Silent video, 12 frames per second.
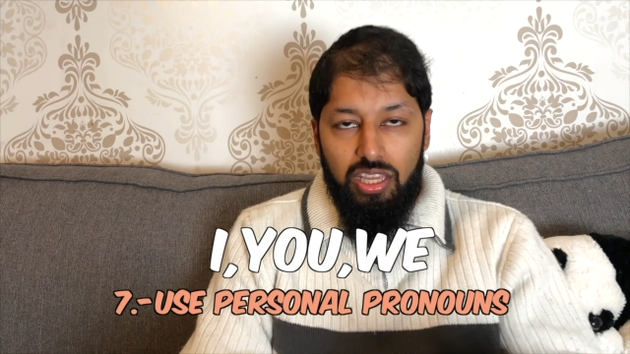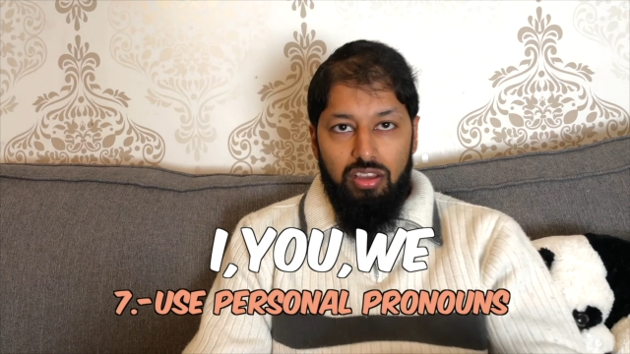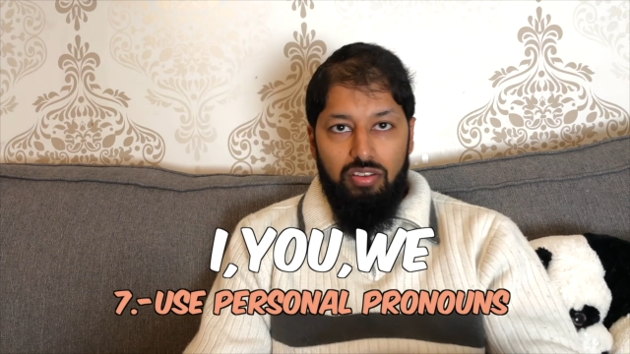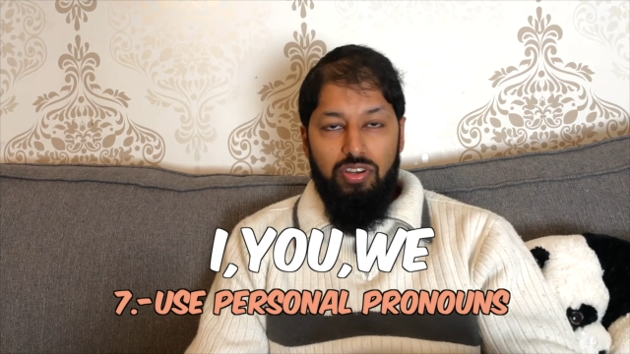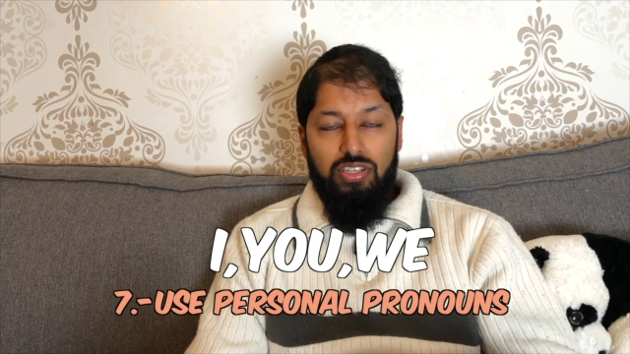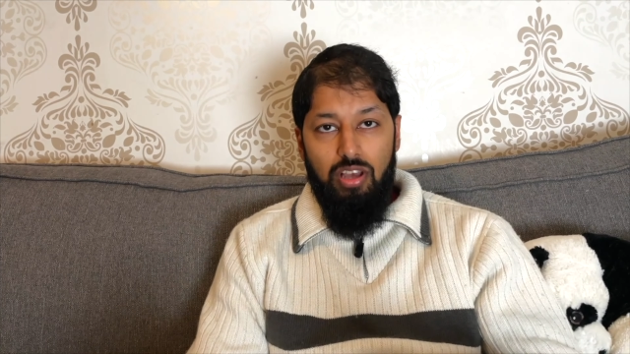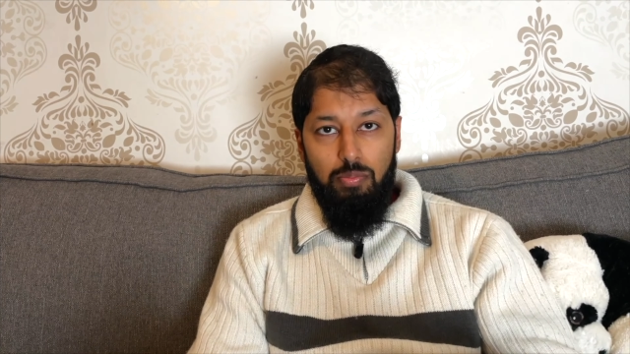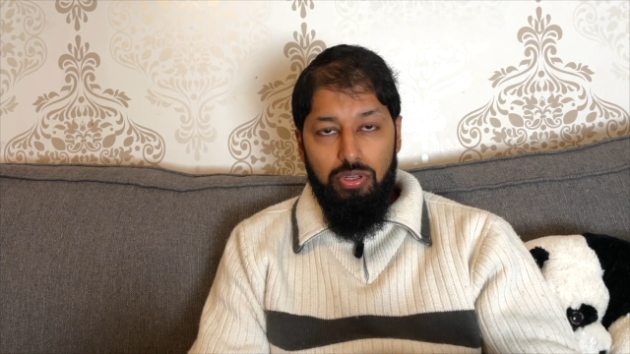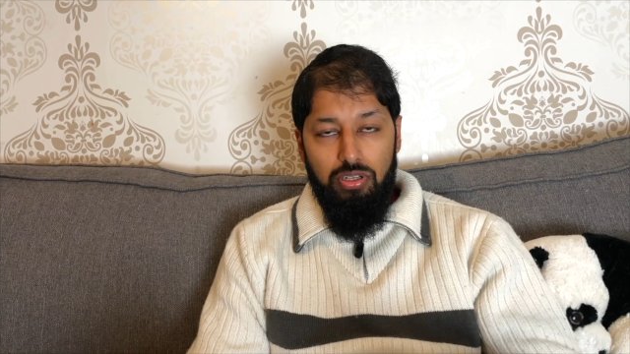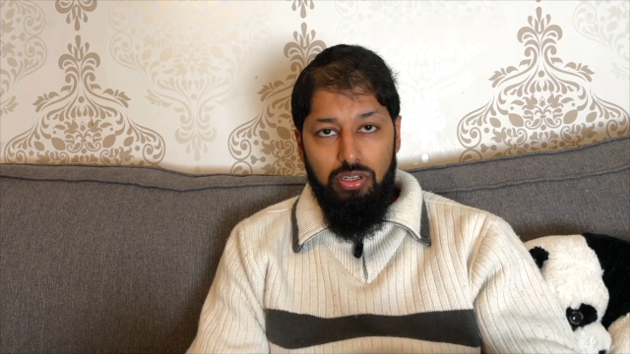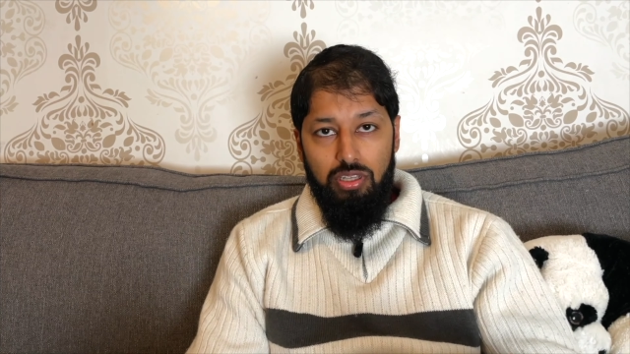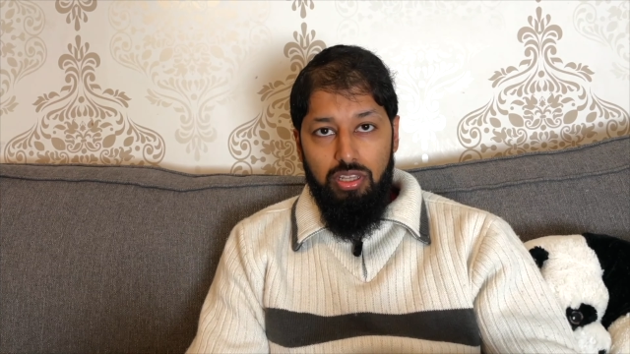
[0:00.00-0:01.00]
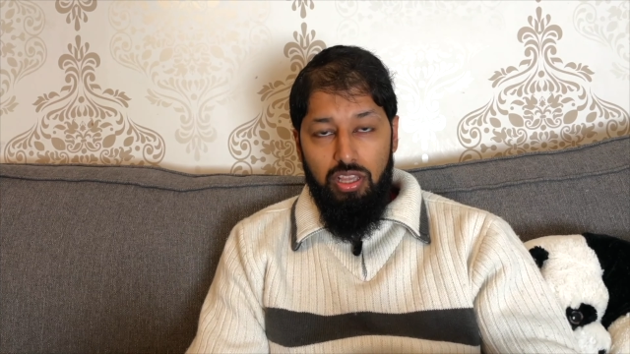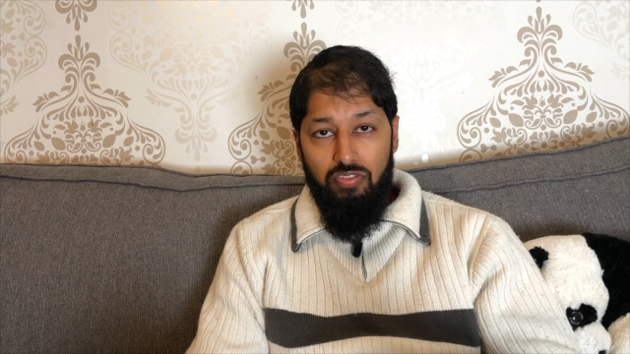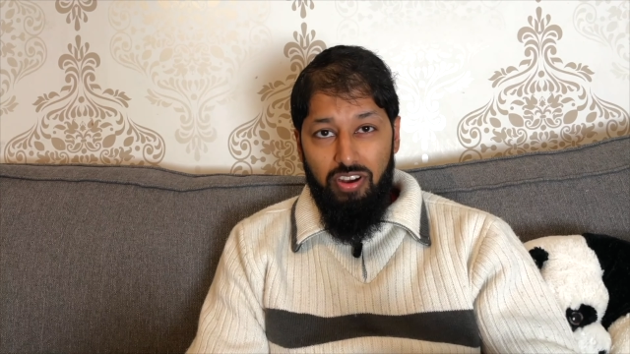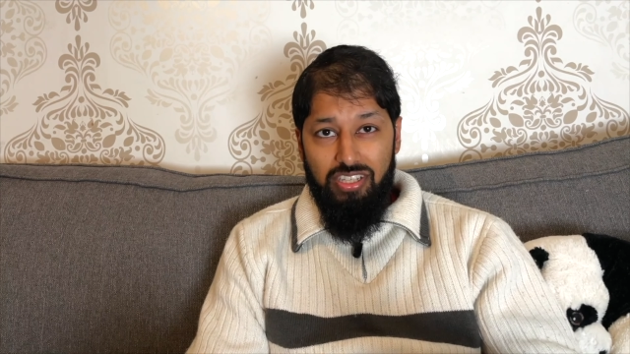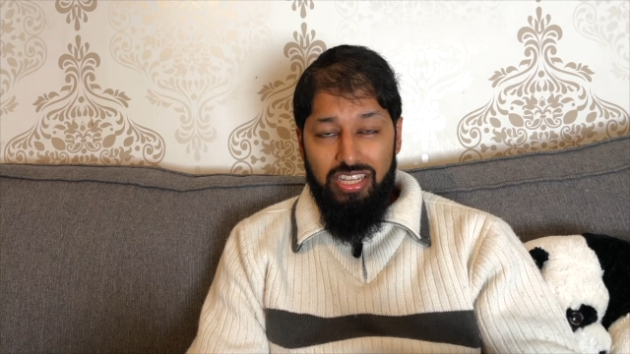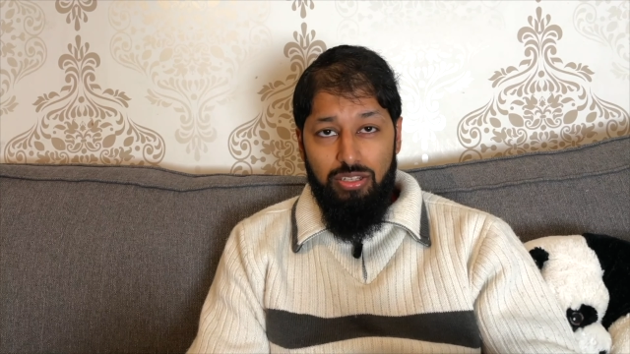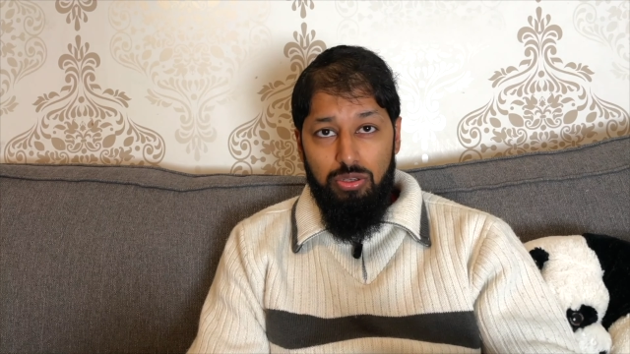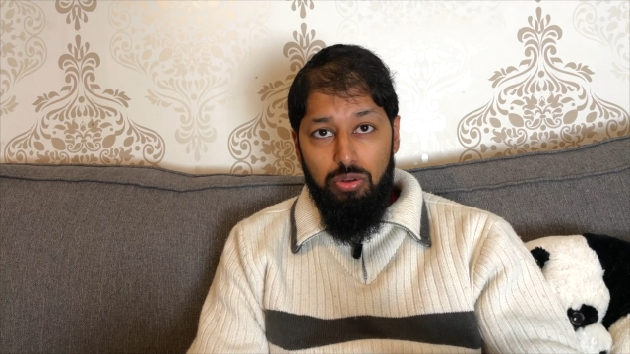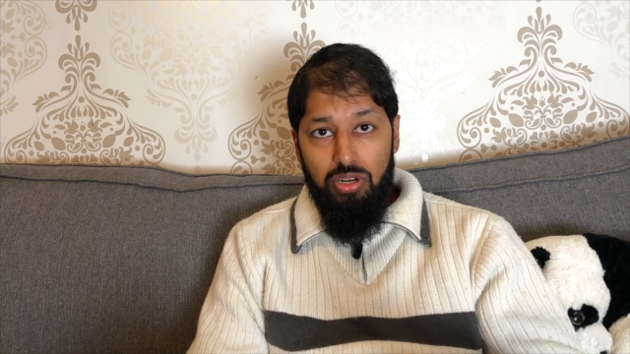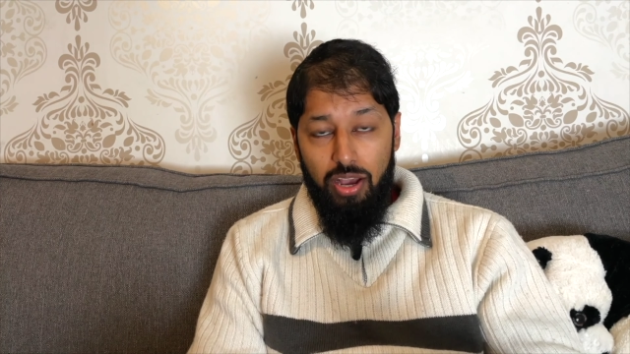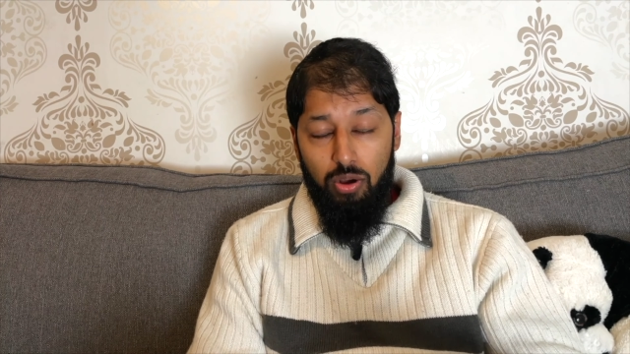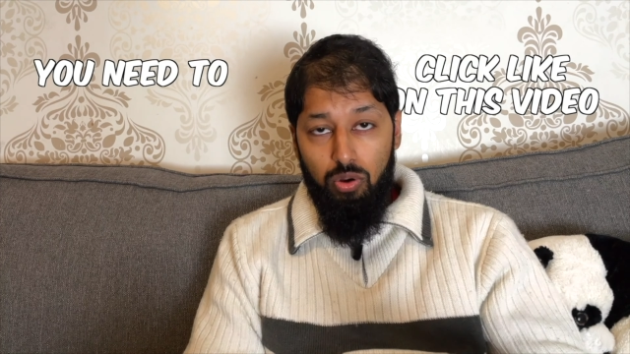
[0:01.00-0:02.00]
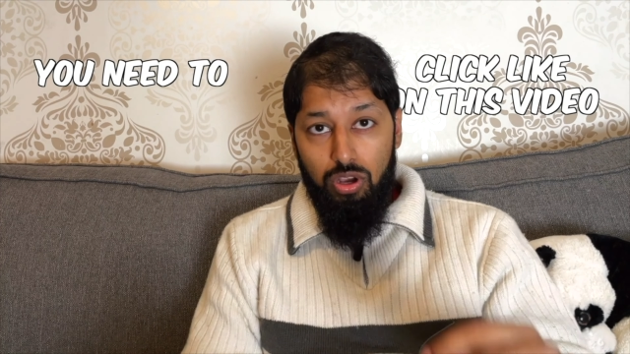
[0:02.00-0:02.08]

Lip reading: For example, if I tell you now,